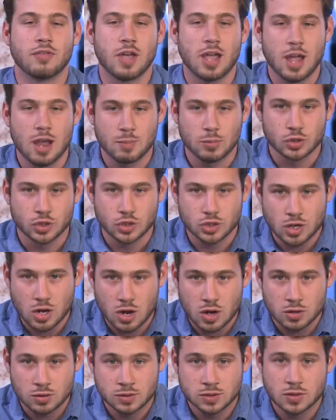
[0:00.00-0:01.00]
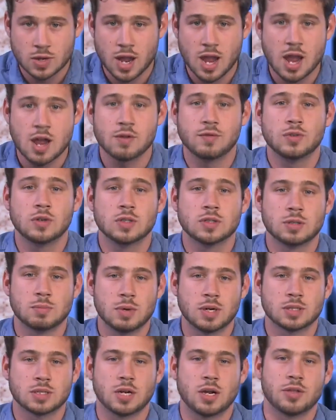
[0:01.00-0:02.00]
hammer stones, anvils,
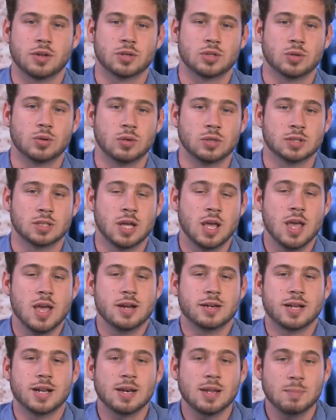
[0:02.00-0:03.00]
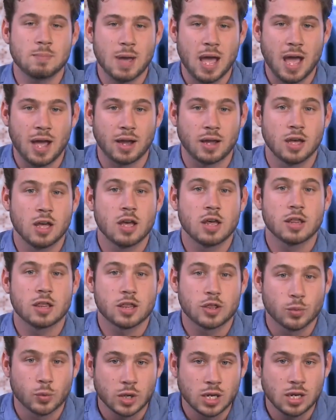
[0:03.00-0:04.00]
amongst other tools, dating back
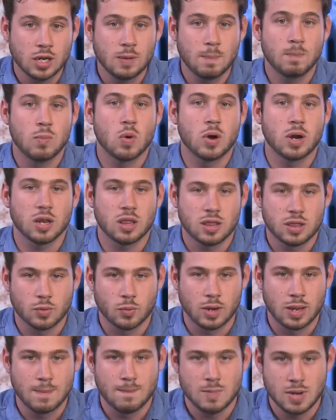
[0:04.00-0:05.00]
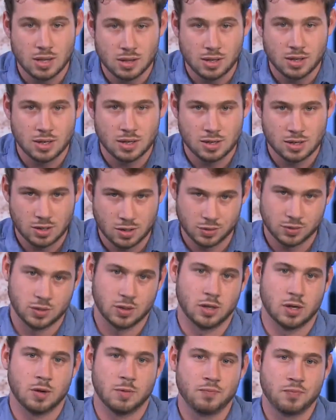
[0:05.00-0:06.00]
3.3 million years
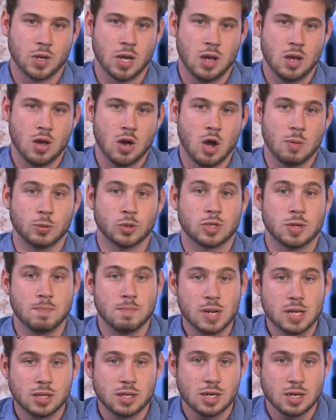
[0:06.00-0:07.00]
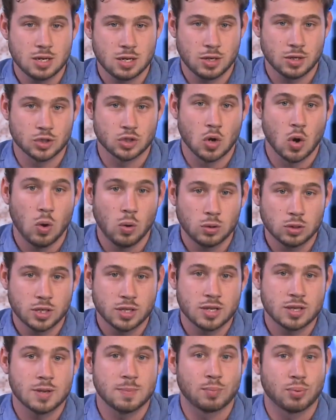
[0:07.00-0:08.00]
ago, almost a million years older
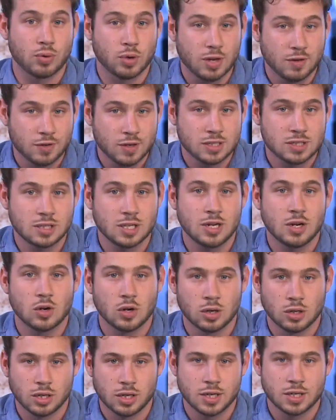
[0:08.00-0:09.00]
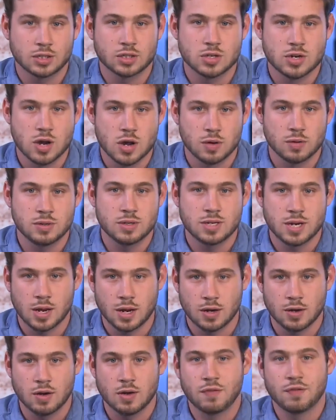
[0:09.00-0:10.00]
than the previously earliest known
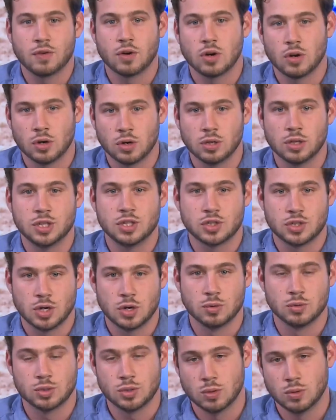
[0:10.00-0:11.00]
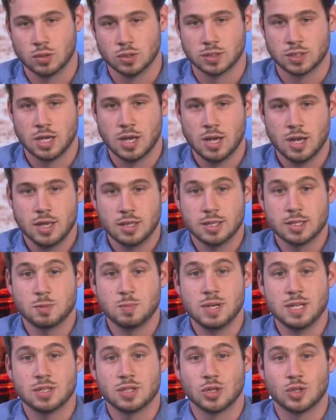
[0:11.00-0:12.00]
date for early stone tools. This
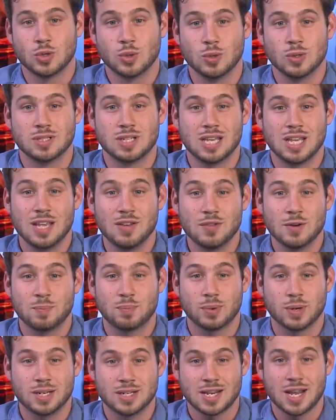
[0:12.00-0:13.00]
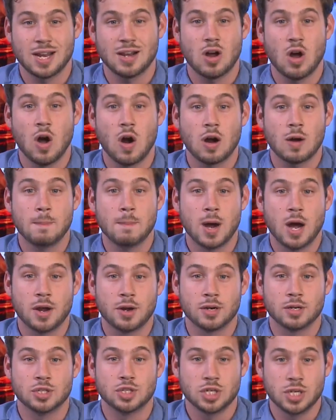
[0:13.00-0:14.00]
means the tools even predate our
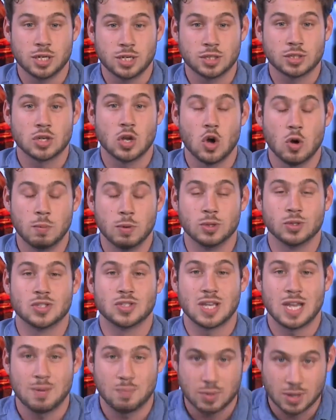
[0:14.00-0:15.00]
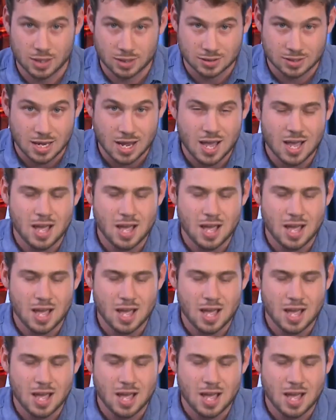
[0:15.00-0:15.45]
modern genus Homo sapiens.